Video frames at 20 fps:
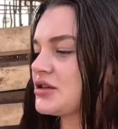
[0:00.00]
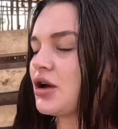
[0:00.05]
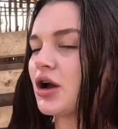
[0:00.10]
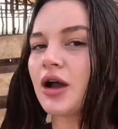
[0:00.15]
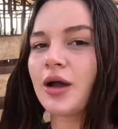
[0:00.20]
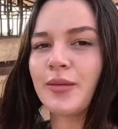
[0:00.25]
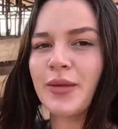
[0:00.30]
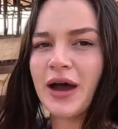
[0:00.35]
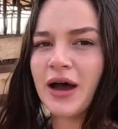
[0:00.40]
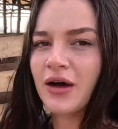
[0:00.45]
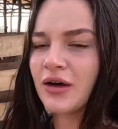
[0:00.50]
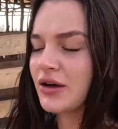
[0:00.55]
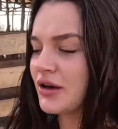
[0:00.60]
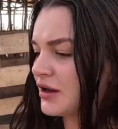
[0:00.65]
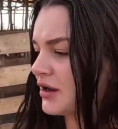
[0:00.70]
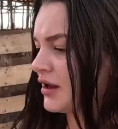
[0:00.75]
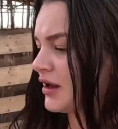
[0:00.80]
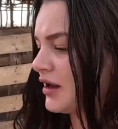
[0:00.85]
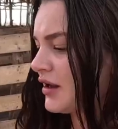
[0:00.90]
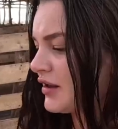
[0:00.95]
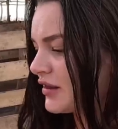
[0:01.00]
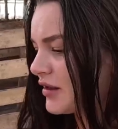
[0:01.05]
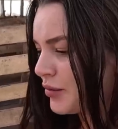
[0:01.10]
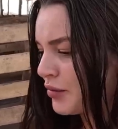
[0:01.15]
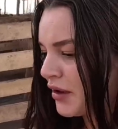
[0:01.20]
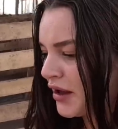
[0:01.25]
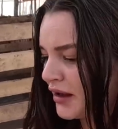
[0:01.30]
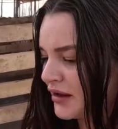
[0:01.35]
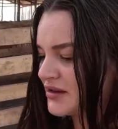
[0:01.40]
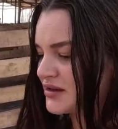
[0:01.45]
to talk about the
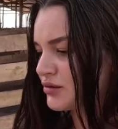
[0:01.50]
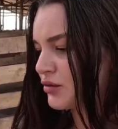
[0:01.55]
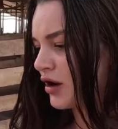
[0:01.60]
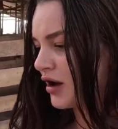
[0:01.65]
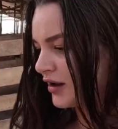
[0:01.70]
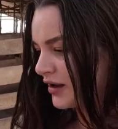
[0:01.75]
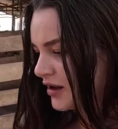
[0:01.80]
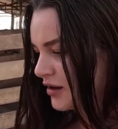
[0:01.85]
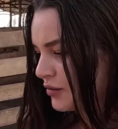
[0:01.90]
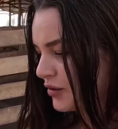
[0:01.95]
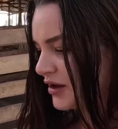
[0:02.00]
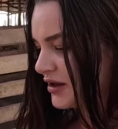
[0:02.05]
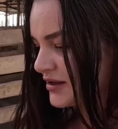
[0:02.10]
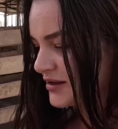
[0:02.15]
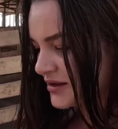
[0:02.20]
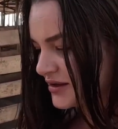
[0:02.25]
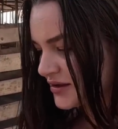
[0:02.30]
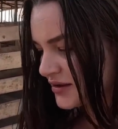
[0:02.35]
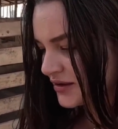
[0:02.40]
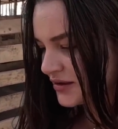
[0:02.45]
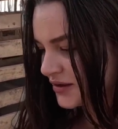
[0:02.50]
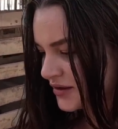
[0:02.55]
pigs while he was